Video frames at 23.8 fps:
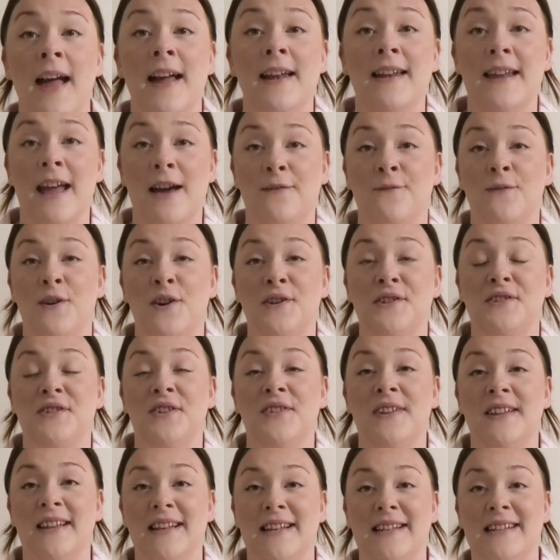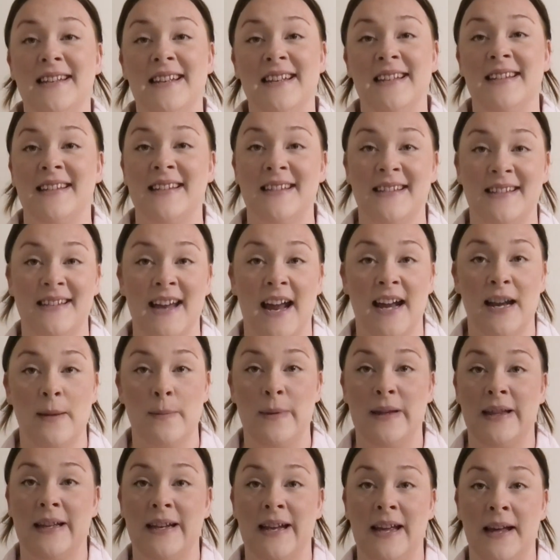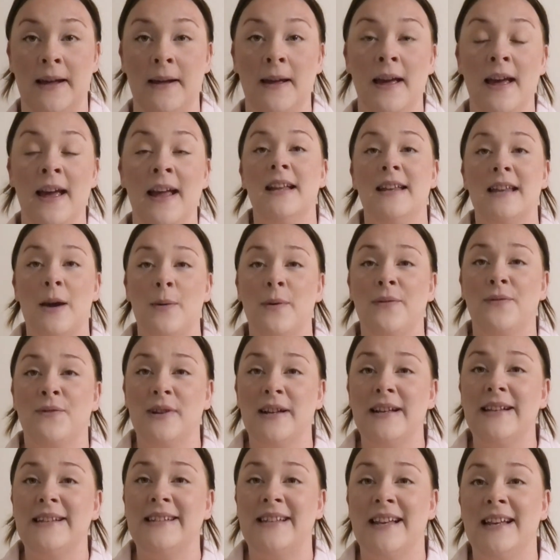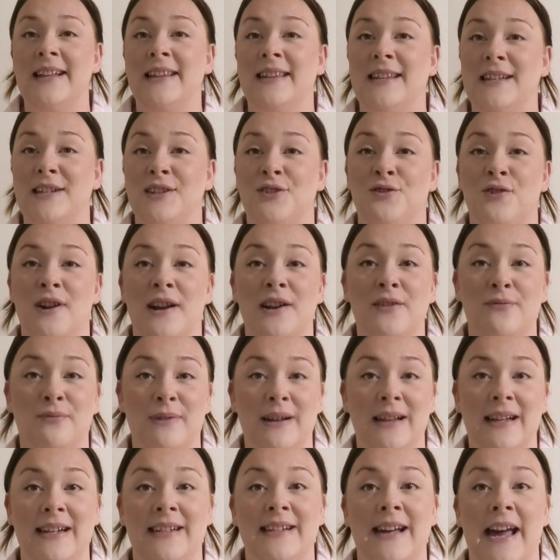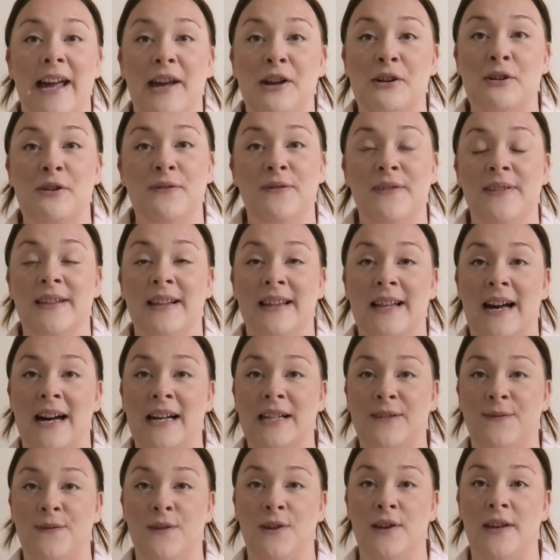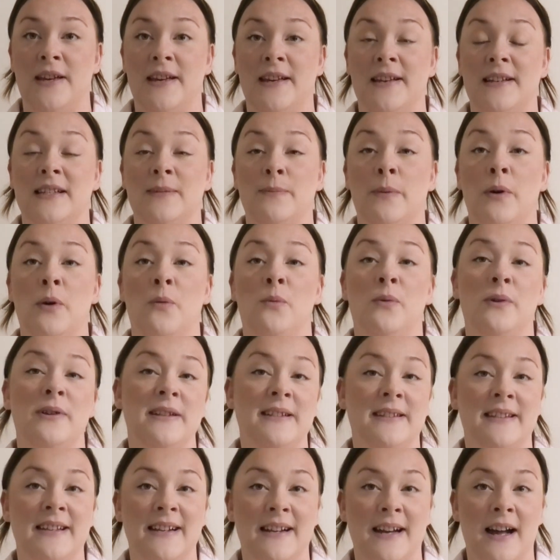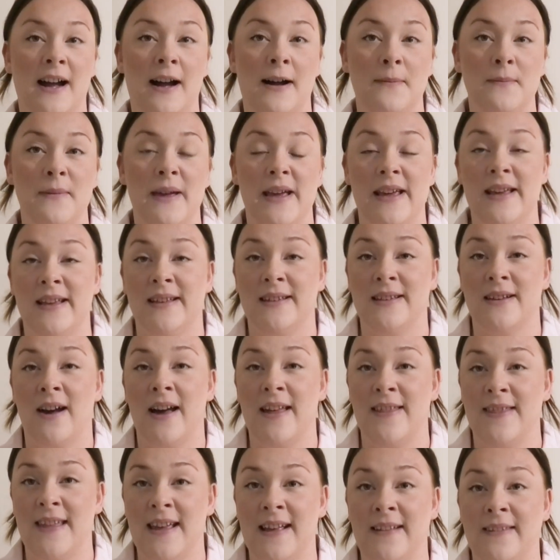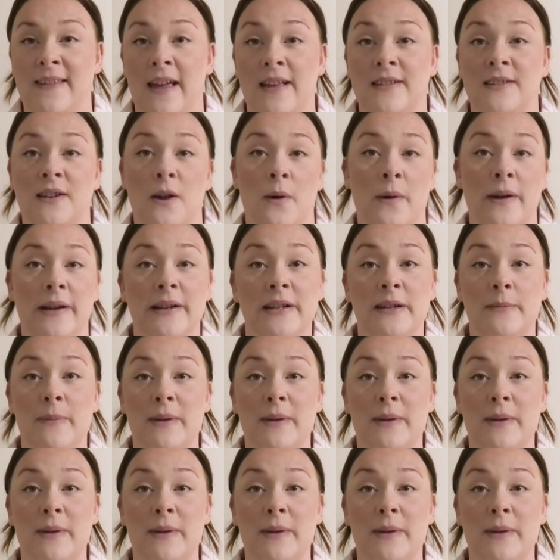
Now, first on the list is sustainability. Now, we've already seen this trend really take off in the last few years, but what is to come is I think there's going to